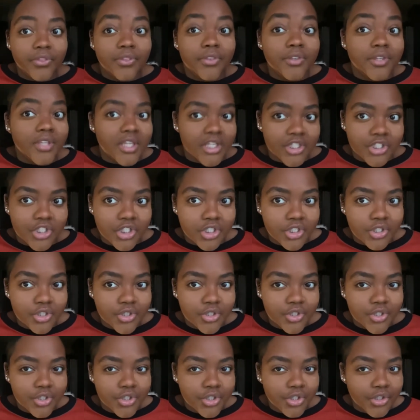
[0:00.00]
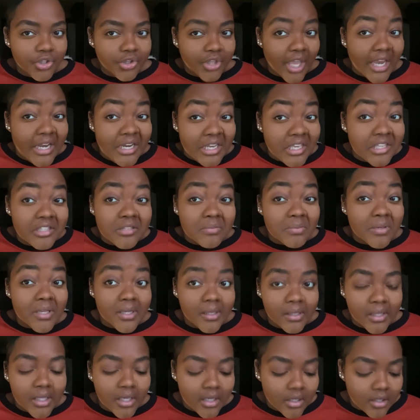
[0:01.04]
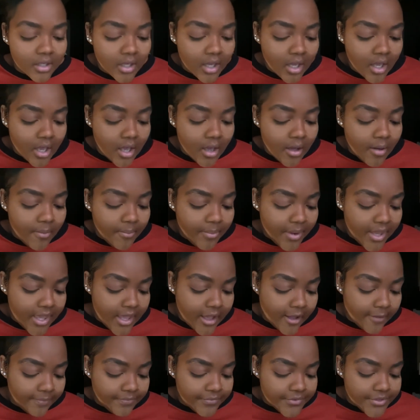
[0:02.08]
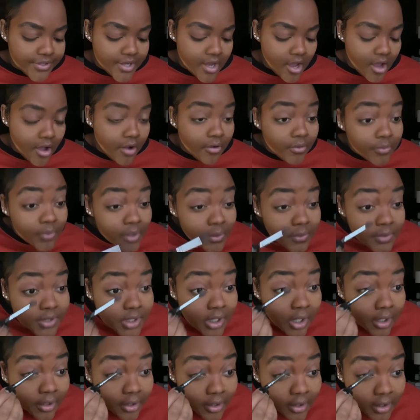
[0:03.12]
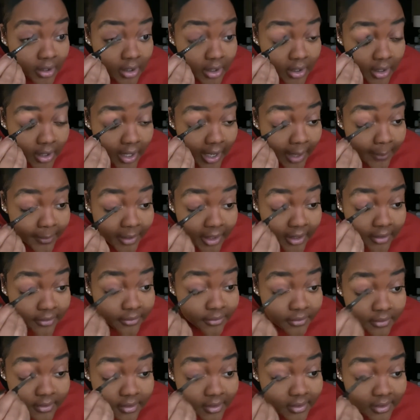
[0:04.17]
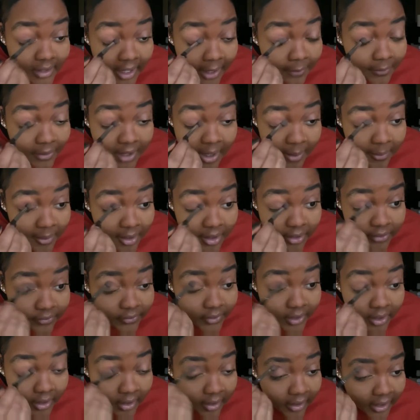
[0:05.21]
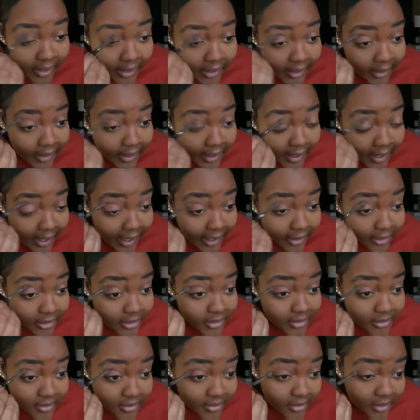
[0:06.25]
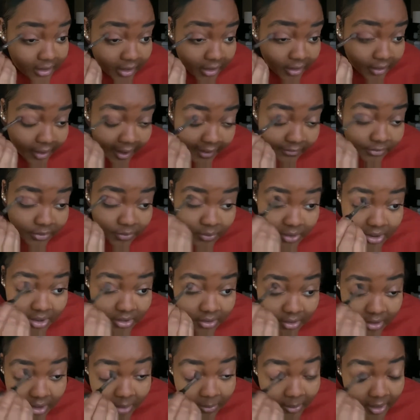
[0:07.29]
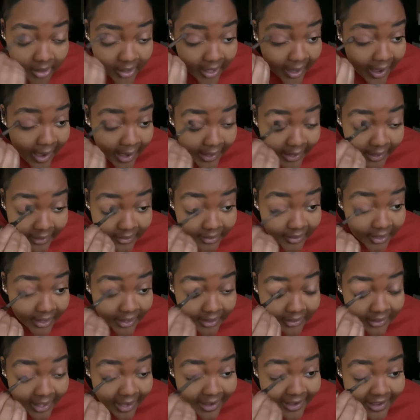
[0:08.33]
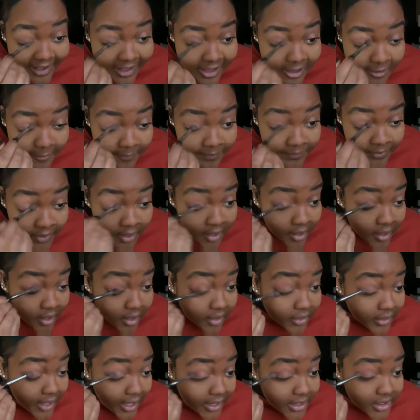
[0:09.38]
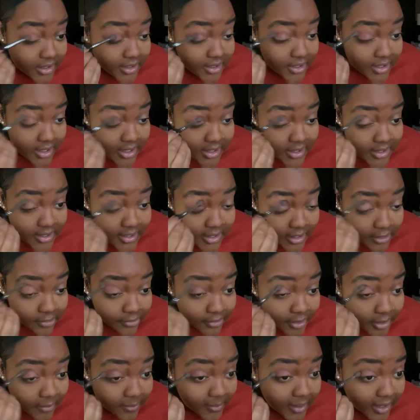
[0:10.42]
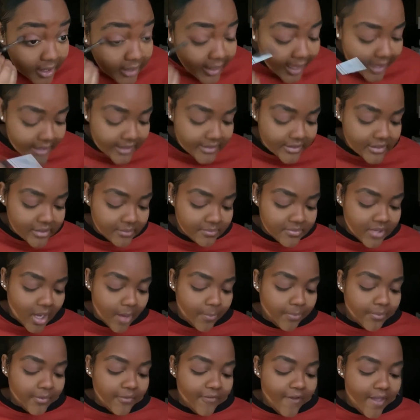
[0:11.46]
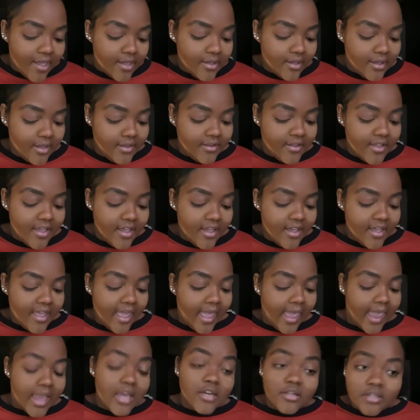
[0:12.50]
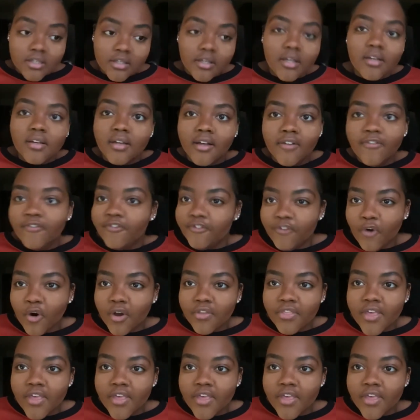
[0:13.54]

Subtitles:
dishes, they need to be clean. But yeah, so we would totally, I mean, they would come over and I'd either have to redo them or not. And I think like, that just instilled in me like some type of hate for